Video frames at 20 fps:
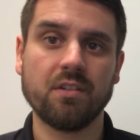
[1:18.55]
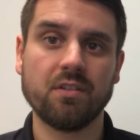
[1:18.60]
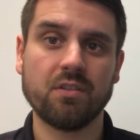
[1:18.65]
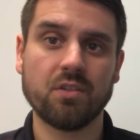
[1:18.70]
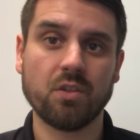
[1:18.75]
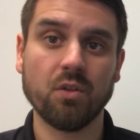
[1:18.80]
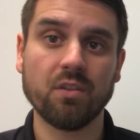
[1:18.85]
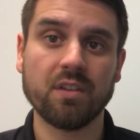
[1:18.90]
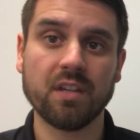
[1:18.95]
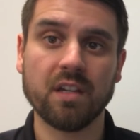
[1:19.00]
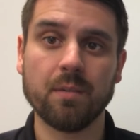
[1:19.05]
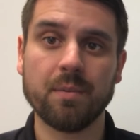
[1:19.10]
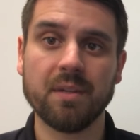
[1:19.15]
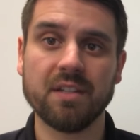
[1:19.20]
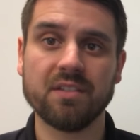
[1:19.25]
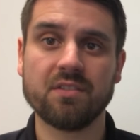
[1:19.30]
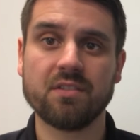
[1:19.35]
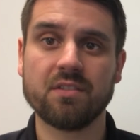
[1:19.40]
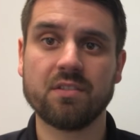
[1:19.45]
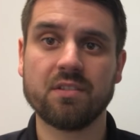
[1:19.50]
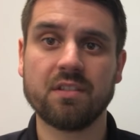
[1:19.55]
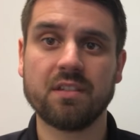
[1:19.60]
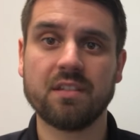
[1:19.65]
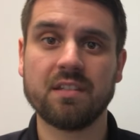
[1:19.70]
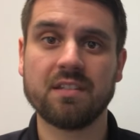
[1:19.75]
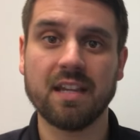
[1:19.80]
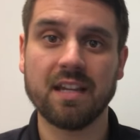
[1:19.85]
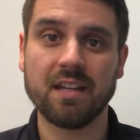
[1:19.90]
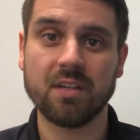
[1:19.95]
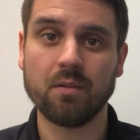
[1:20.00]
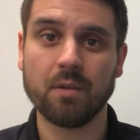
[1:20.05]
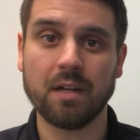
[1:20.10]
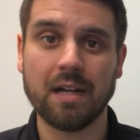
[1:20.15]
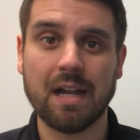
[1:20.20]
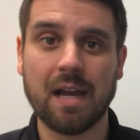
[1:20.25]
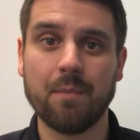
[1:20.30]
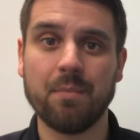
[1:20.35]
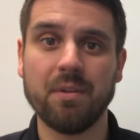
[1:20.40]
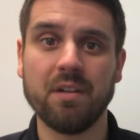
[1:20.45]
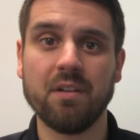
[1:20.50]
2 therapists saying what
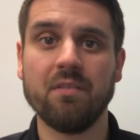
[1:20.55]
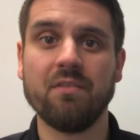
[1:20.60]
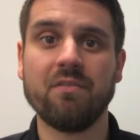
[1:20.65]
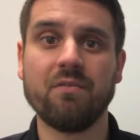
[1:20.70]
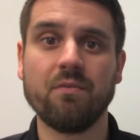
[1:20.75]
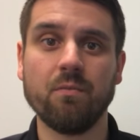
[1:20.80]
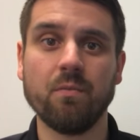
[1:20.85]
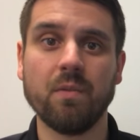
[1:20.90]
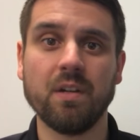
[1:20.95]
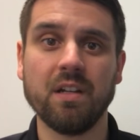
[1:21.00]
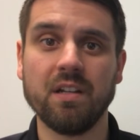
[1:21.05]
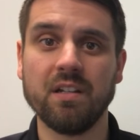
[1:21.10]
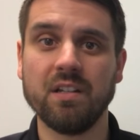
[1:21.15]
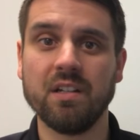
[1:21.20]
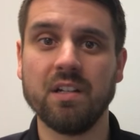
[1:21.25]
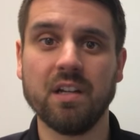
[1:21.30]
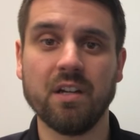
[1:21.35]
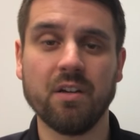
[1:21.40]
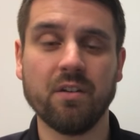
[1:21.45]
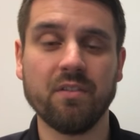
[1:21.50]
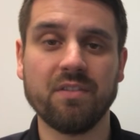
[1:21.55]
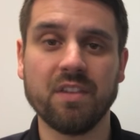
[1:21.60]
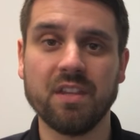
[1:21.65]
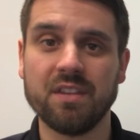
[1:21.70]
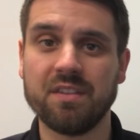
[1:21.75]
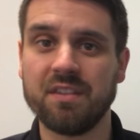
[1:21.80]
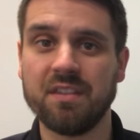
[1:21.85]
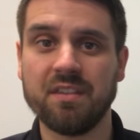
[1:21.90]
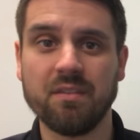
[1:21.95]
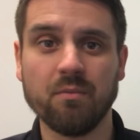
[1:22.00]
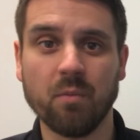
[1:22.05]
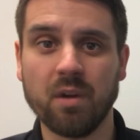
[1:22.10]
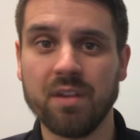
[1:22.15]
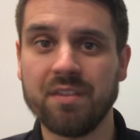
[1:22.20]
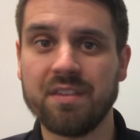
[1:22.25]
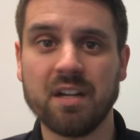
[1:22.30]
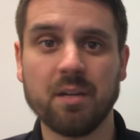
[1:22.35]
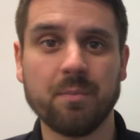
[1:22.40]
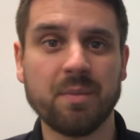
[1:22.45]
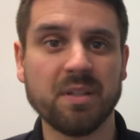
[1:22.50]
happened when, if the one
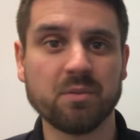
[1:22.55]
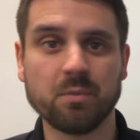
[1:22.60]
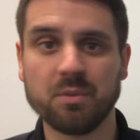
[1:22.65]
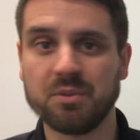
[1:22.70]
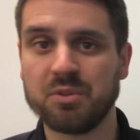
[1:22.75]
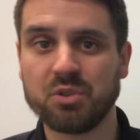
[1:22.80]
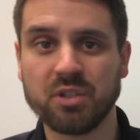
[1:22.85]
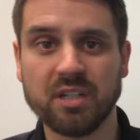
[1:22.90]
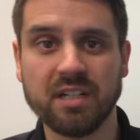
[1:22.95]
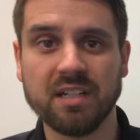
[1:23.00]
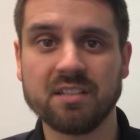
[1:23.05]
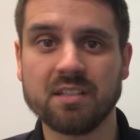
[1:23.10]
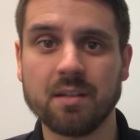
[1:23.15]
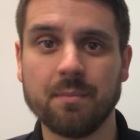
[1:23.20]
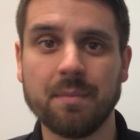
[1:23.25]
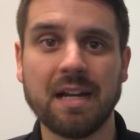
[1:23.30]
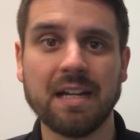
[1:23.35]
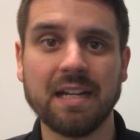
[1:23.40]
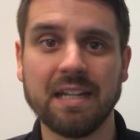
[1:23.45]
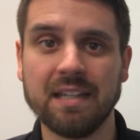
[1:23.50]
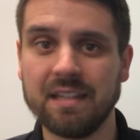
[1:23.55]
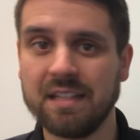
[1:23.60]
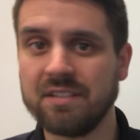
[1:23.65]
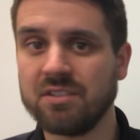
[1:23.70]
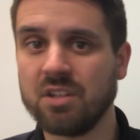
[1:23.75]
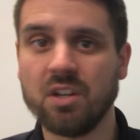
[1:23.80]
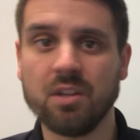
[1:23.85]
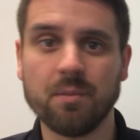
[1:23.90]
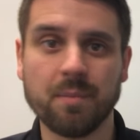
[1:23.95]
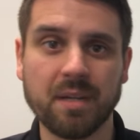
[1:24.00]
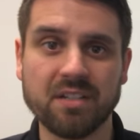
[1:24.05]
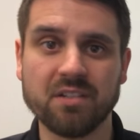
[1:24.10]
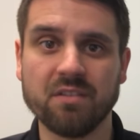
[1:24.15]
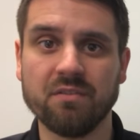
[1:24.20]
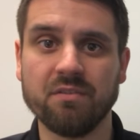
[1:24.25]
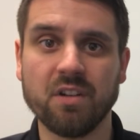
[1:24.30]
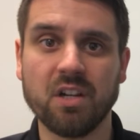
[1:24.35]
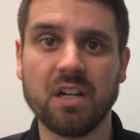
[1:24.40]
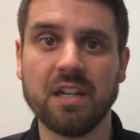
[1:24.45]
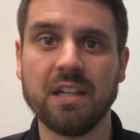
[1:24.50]
therapist was treating somebody and they saw the
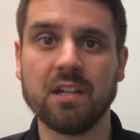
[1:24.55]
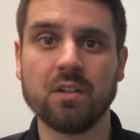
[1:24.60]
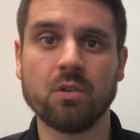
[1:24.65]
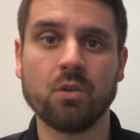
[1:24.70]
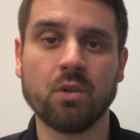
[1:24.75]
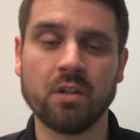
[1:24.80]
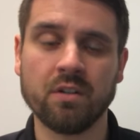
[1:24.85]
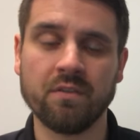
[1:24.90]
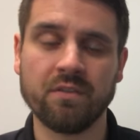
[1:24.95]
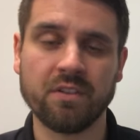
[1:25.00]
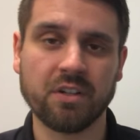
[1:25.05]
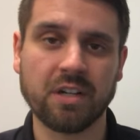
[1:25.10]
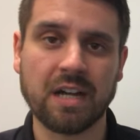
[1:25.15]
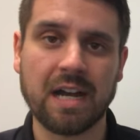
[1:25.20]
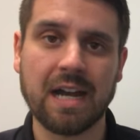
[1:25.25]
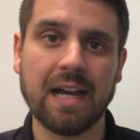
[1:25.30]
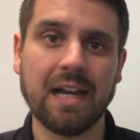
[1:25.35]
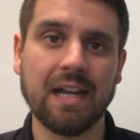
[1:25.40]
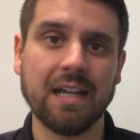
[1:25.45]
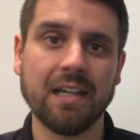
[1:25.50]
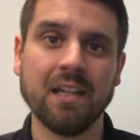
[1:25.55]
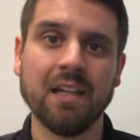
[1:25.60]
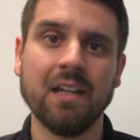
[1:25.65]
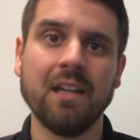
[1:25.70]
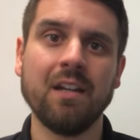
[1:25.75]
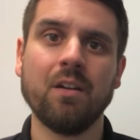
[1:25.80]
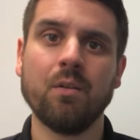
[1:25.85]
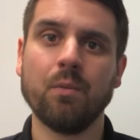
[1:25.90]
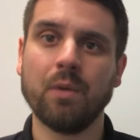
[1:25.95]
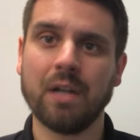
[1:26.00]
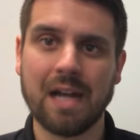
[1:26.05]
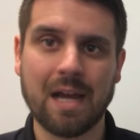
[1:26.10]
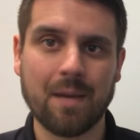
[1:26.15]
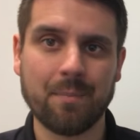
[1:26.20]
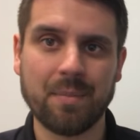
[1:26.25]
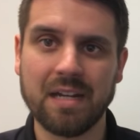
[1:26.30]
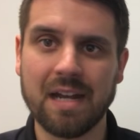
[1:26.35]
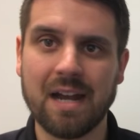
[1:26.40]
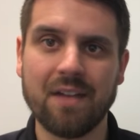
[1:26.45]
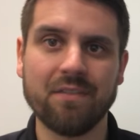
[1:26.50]
patient fall out of the corner of their eye, what
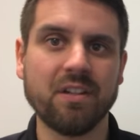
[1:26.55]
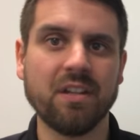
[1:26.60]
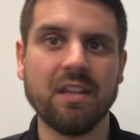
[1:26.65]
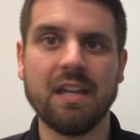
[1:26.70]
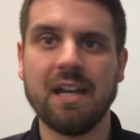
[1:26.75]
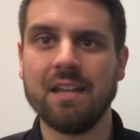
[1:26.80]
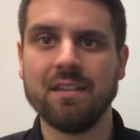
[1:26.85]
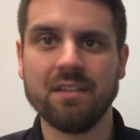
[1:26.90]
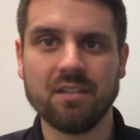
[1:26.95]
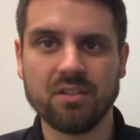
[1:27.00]
happened after that.